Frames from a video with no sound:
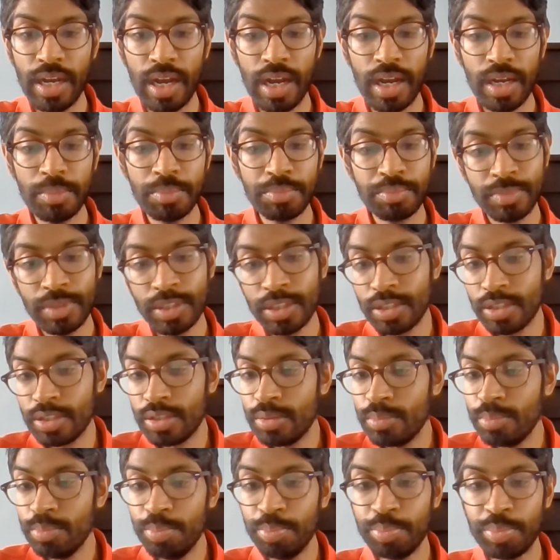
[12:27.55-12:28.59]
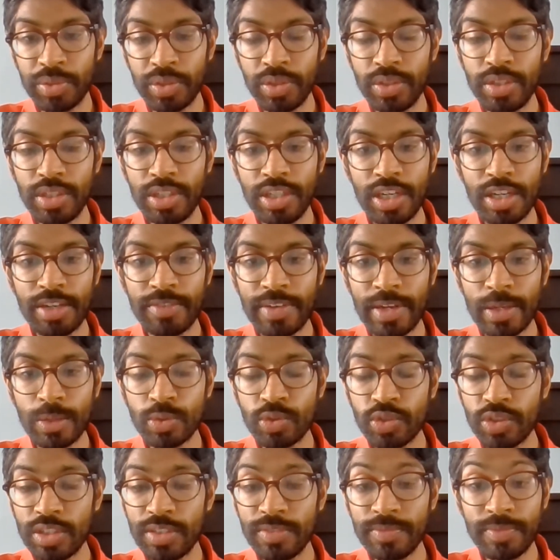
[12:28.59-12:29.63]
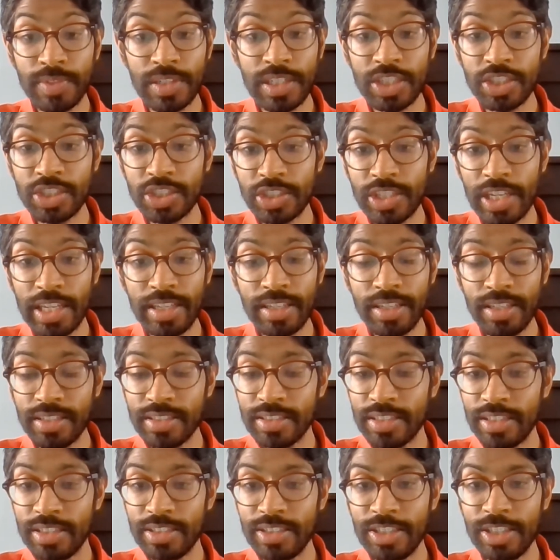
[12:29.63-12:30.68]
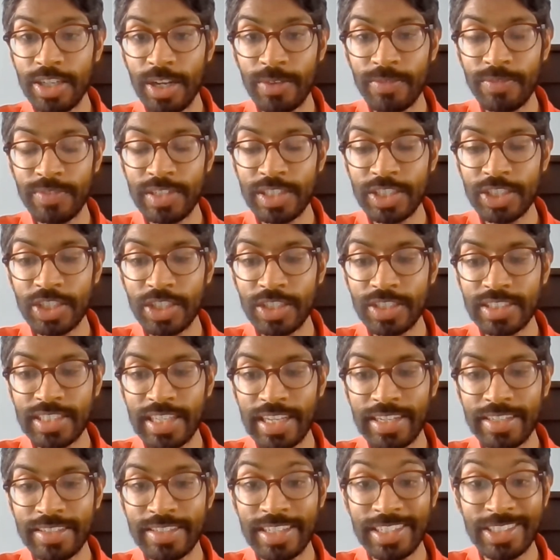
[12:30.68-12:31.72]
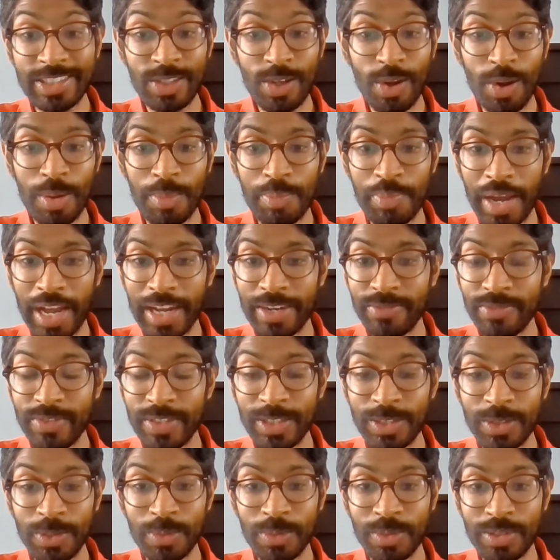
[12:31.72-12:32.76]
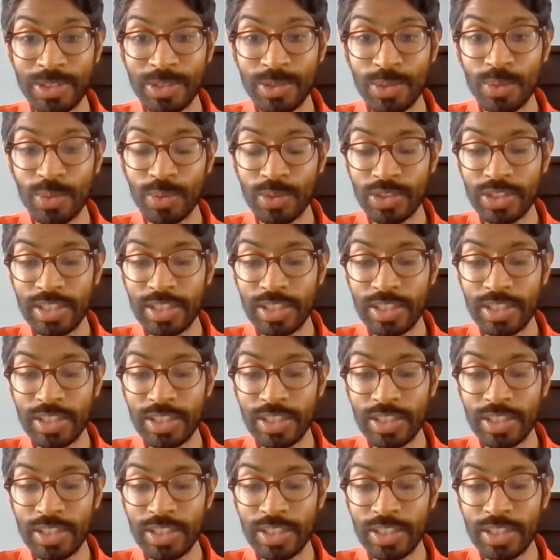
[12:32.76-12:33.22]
But Valtteri finished second, and finishing second is not a bad result at all.